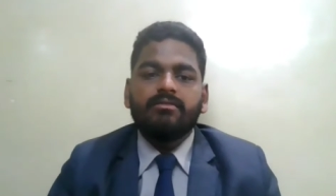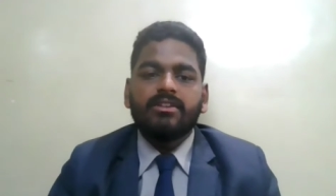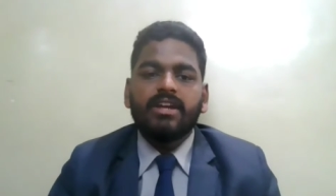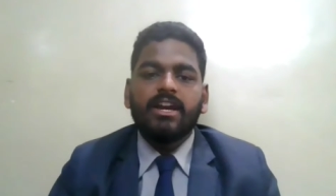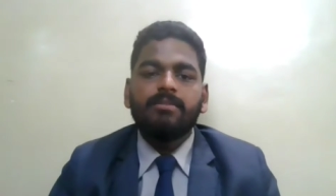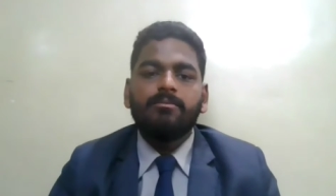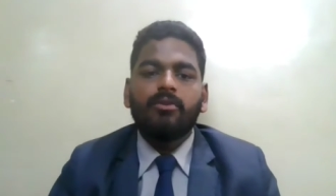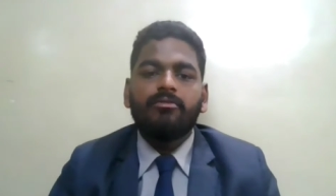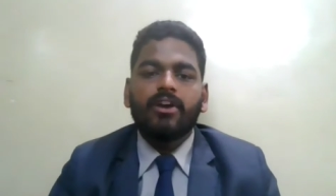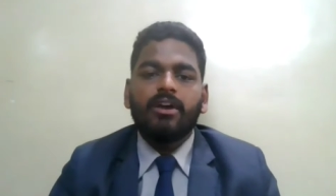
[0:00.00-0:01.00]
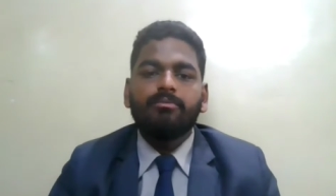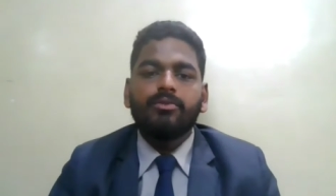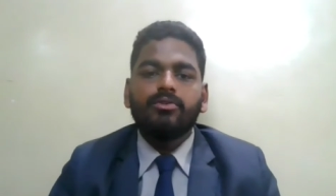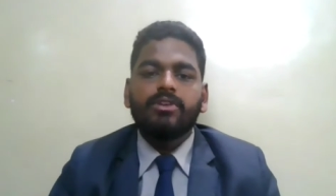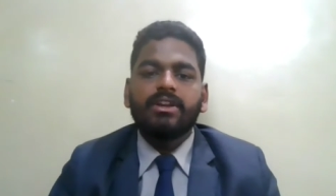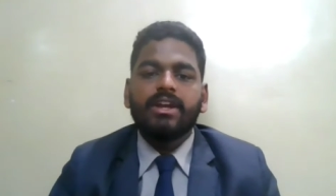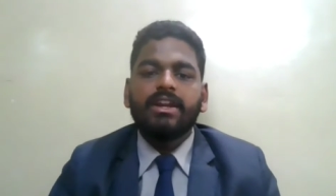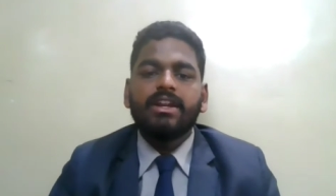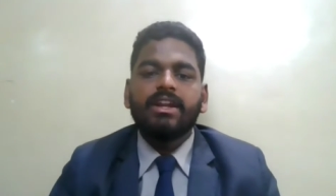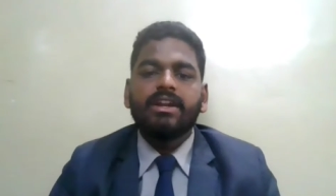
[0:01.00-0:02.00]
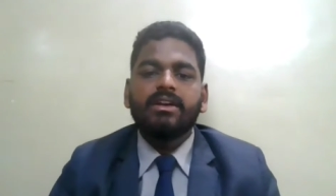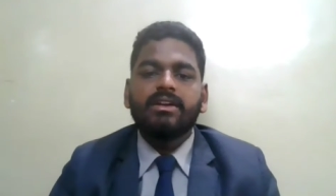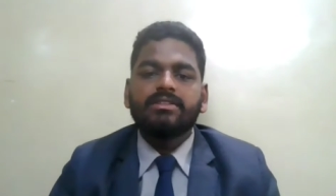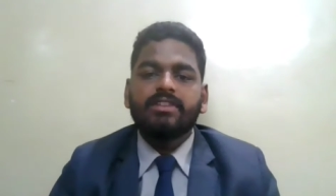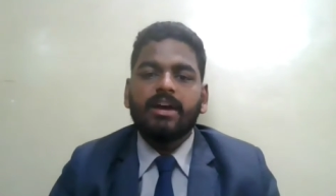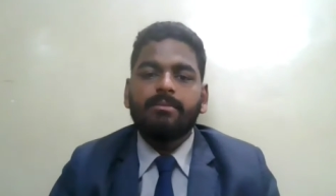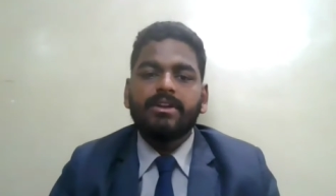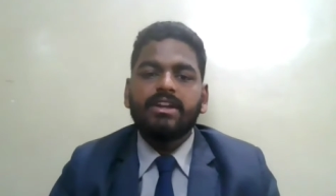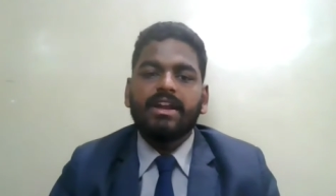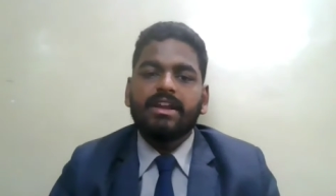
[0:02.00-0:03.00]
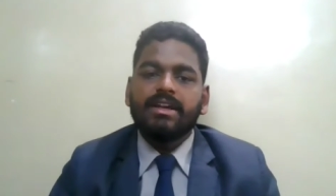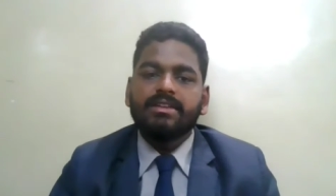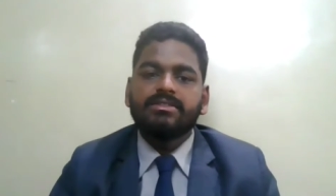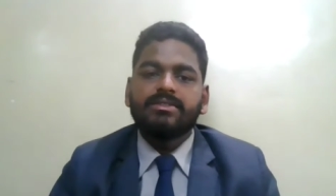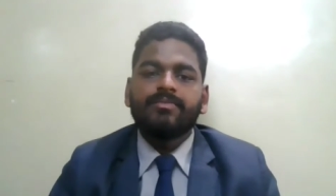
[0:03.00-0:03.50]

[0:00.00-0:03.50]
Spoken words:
with help of a computer, any data is rapidly analyzed.